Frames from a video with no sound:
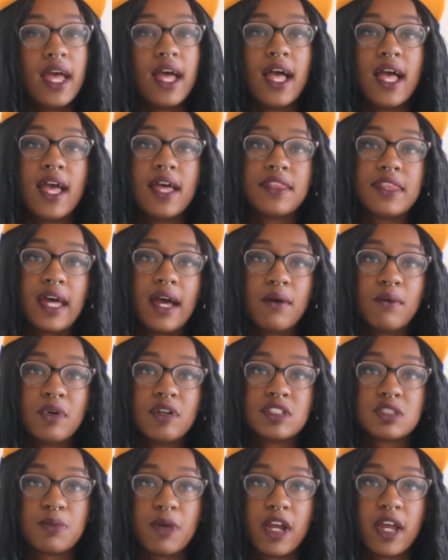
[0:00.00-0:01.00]
and that
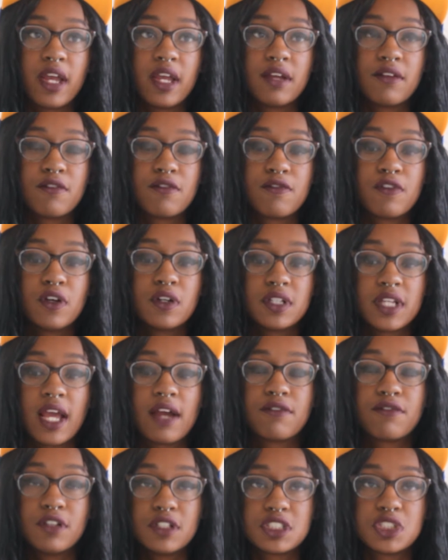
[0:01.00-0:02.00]
was my
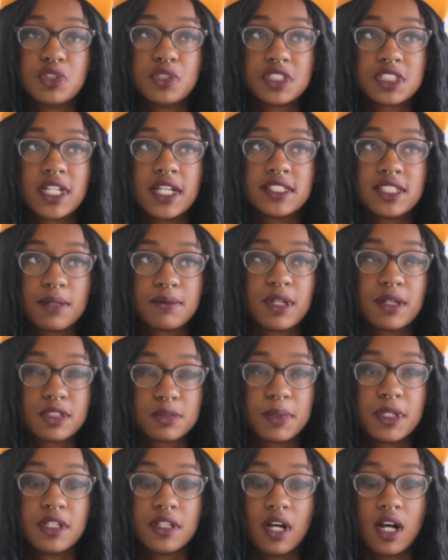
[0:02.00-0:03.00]
first suicide attempt I
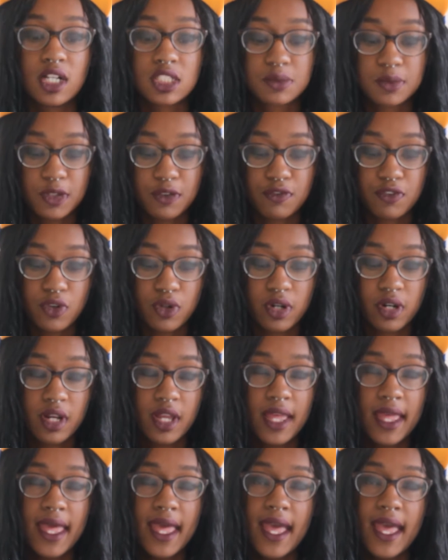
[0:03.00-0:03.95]
was put in the hospital for.